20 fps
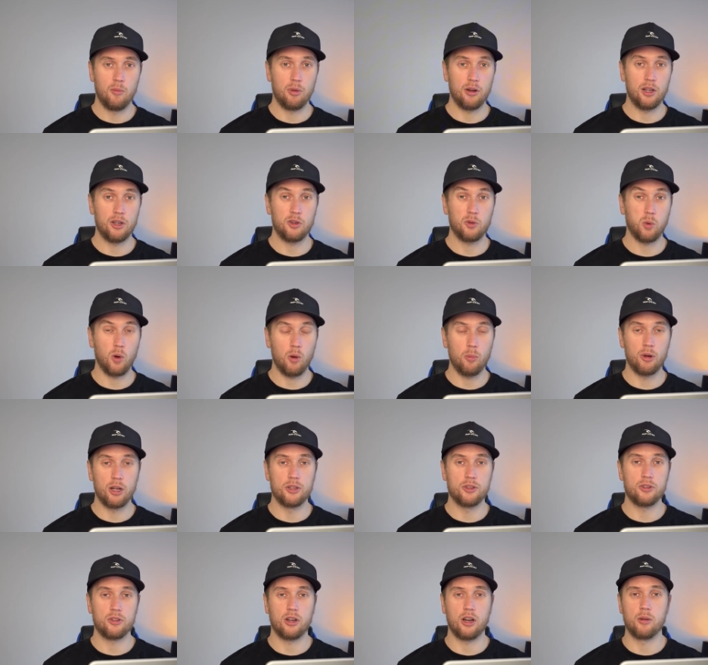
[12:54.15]
But in 12
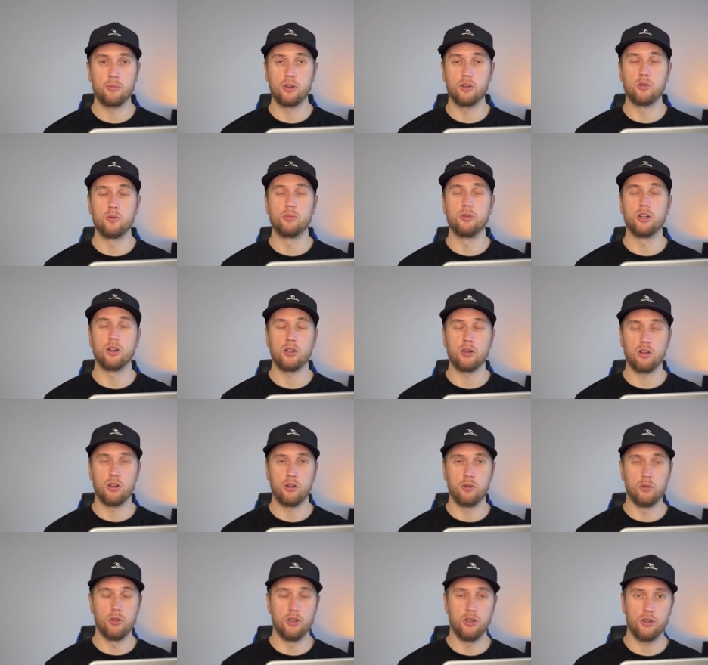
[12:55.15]
months time, it'll be a
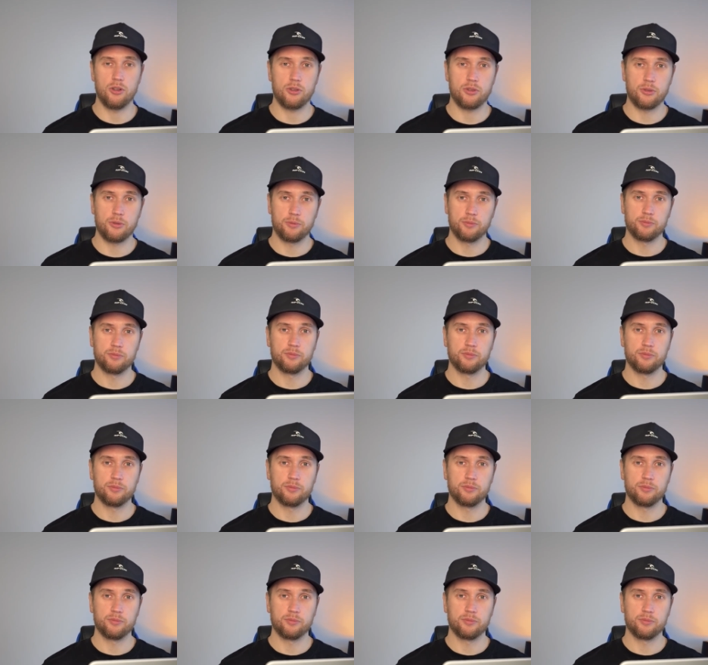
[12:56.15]
lot worse.